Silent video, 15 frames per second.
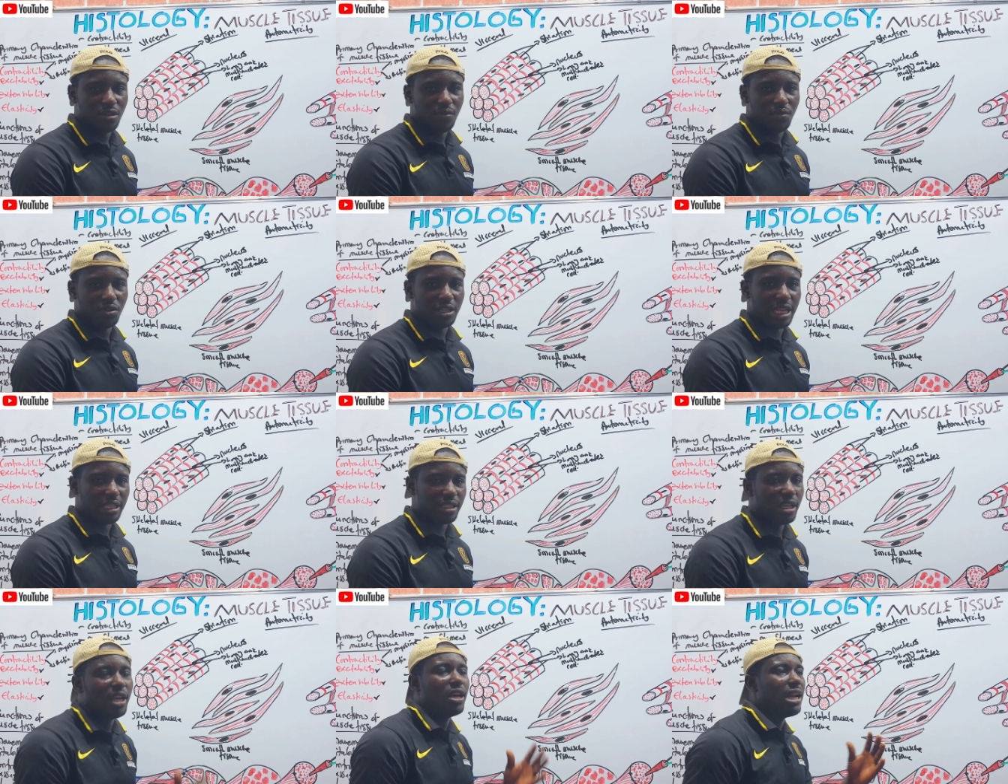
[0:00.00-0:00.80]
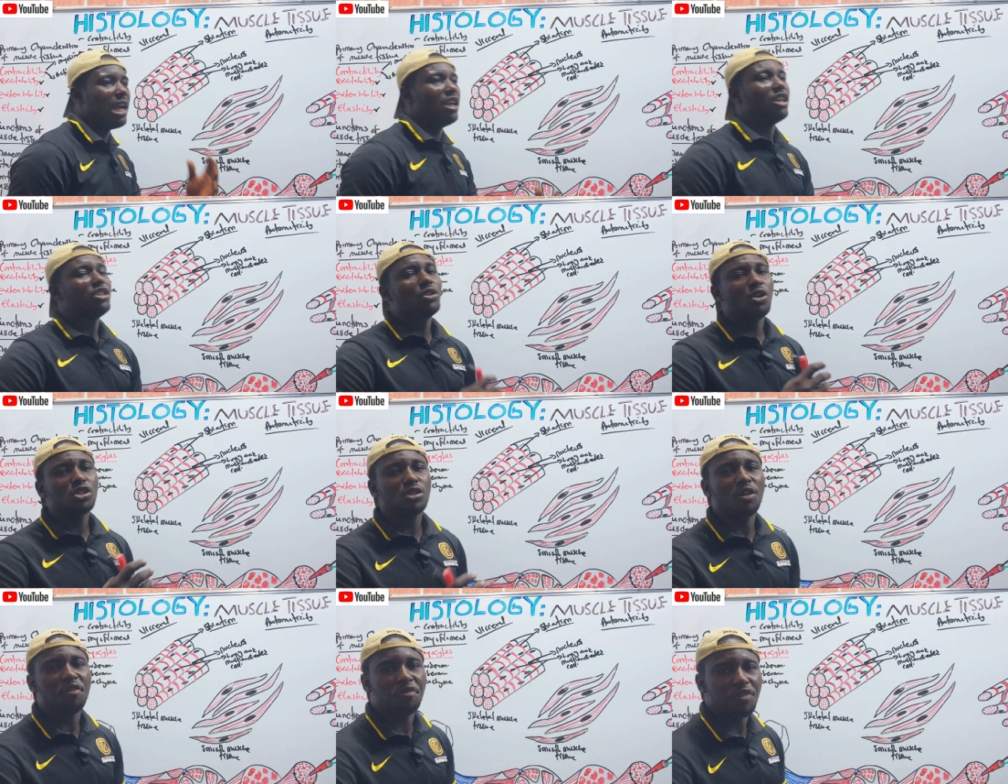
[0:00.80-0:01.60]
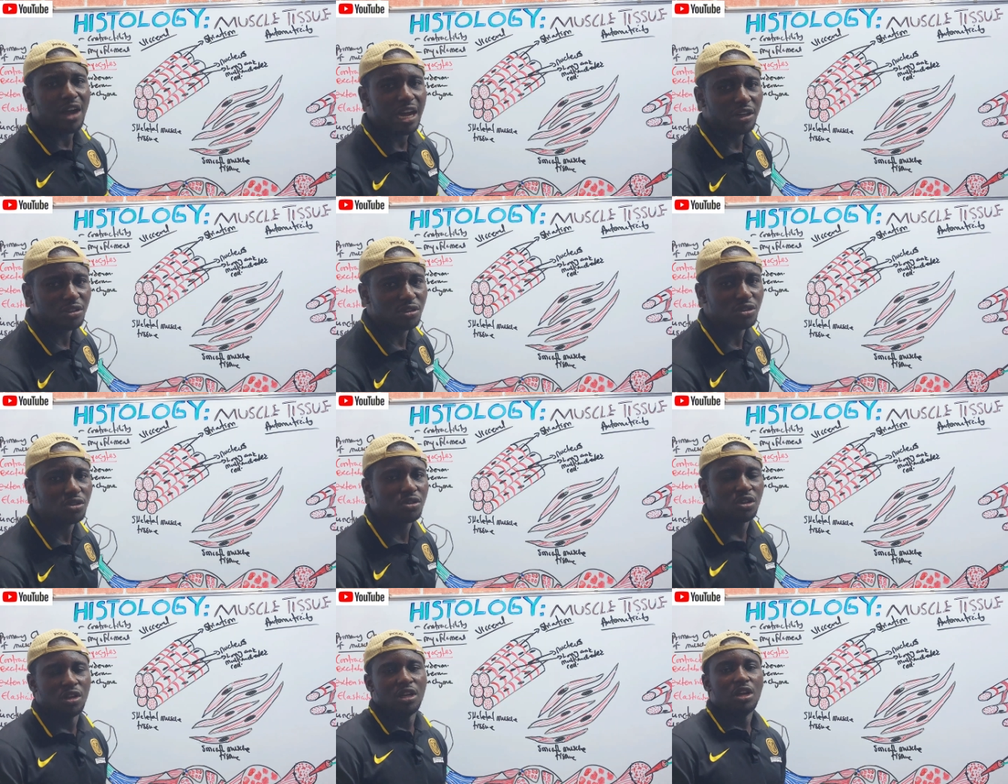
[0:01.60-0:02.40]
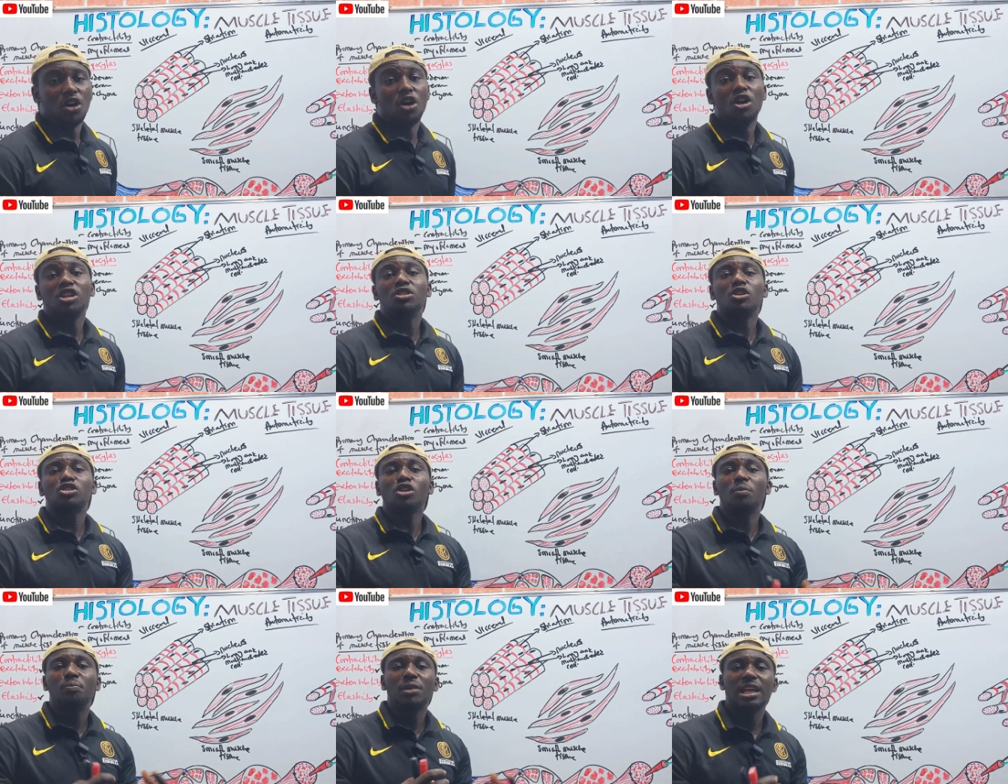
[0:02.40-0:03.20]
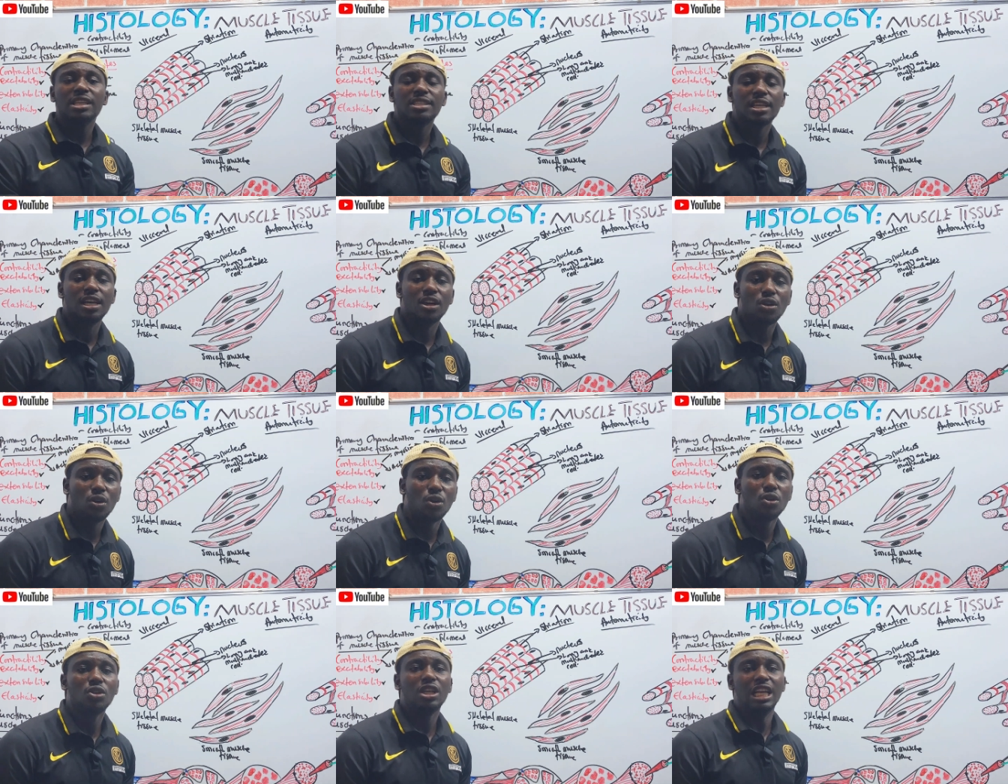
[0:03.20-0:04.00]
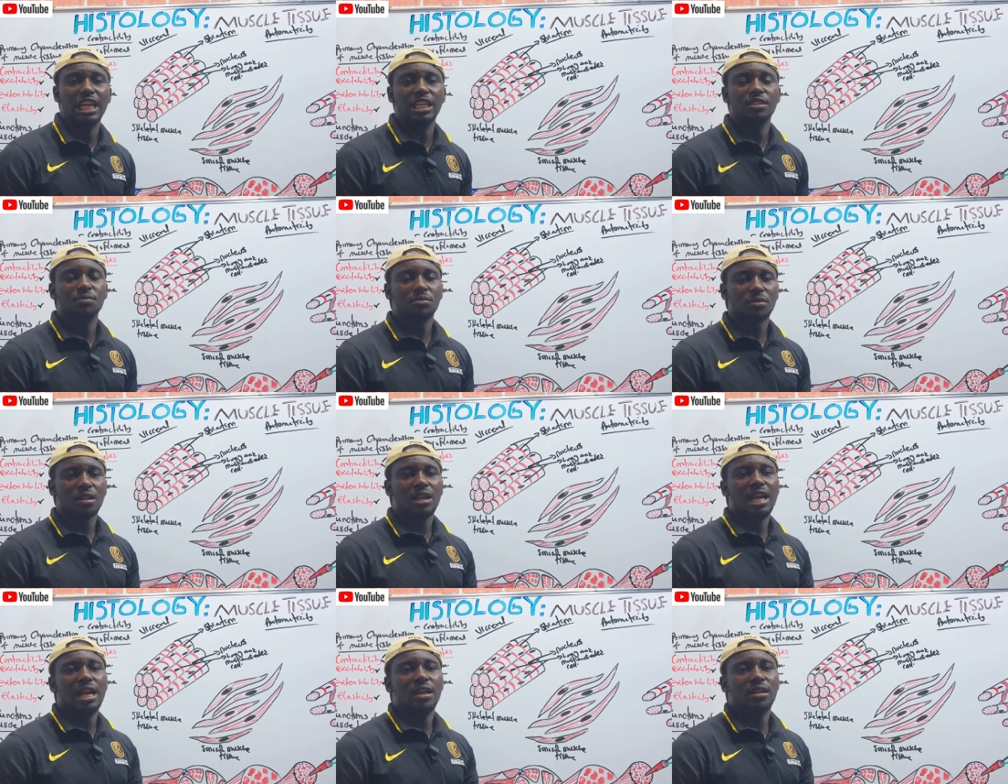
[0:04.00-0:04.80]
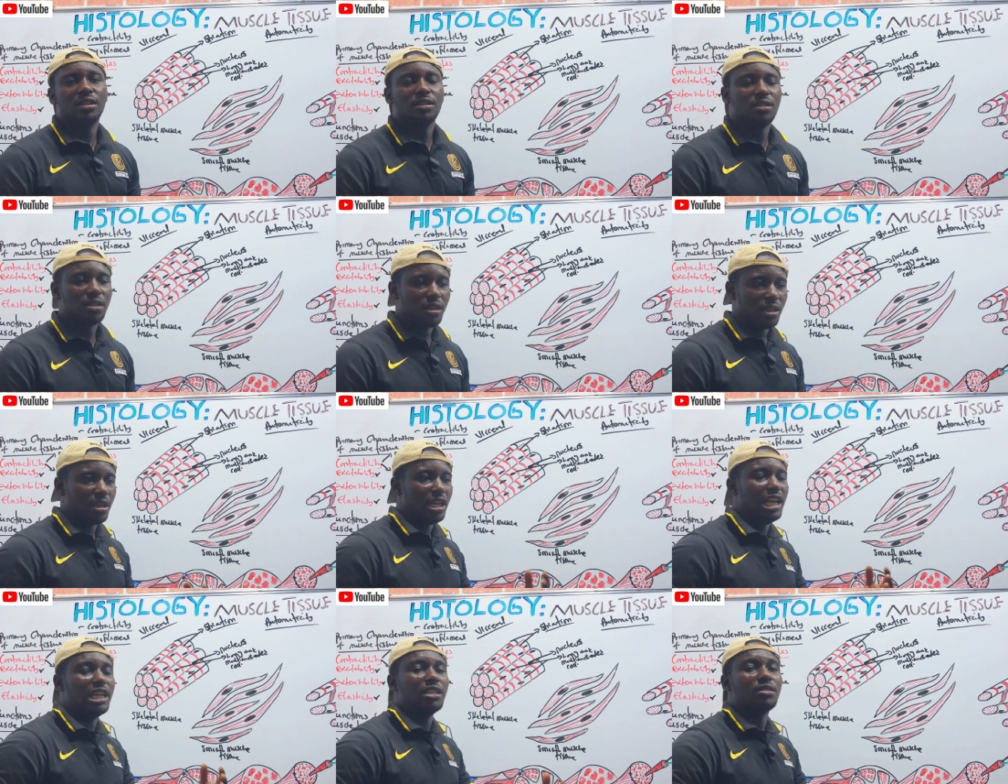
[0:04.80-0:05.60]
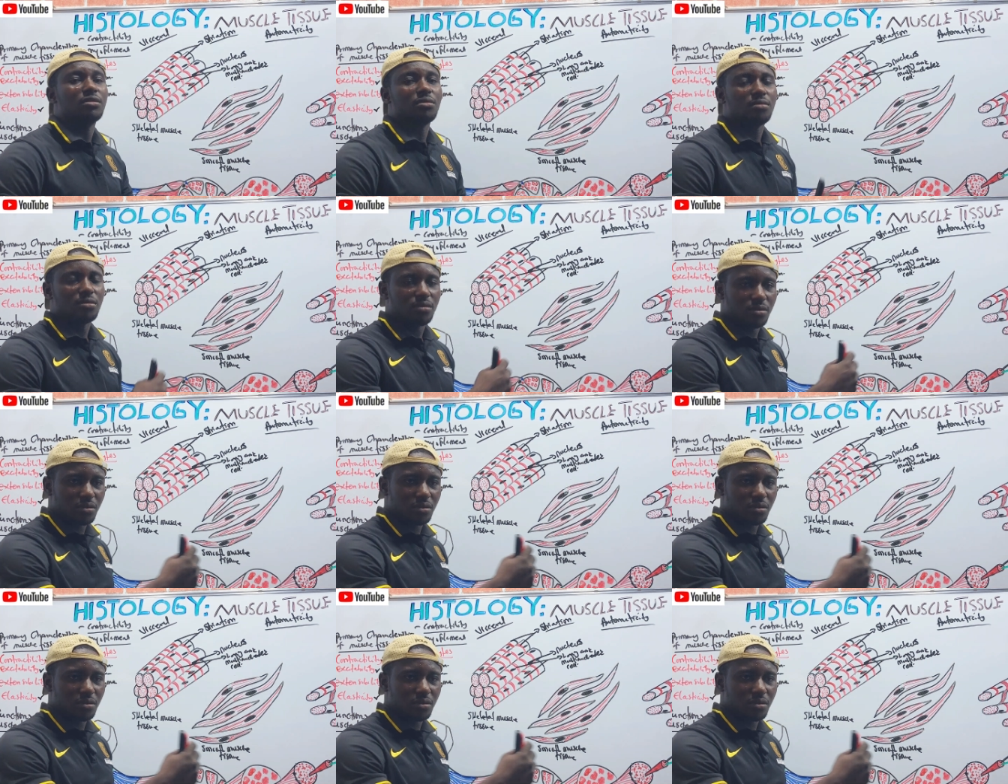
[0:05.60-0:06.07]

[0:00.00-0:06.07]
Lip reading: You get? Now it also found, or it also plays a role in